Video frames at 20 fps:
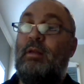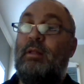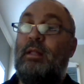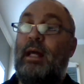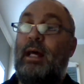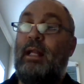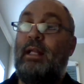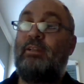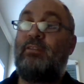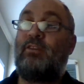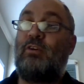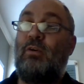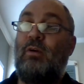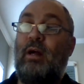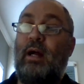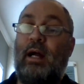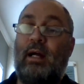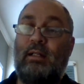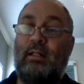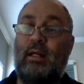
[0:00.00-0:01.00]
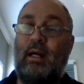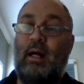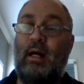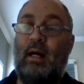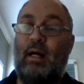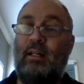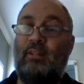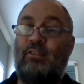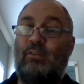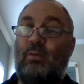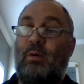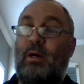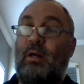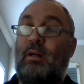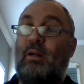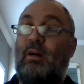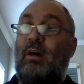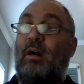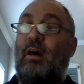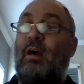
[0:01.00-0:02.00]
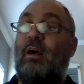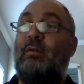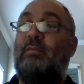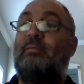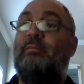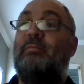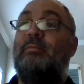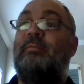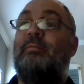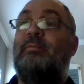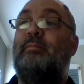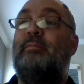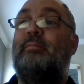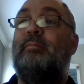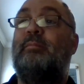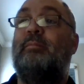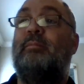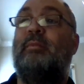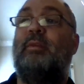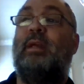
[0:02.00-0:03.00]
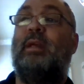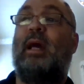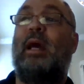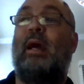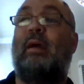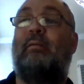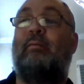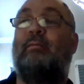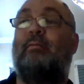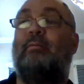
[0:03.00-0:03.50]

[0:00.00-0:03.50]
That is correct. I squared R. Okay.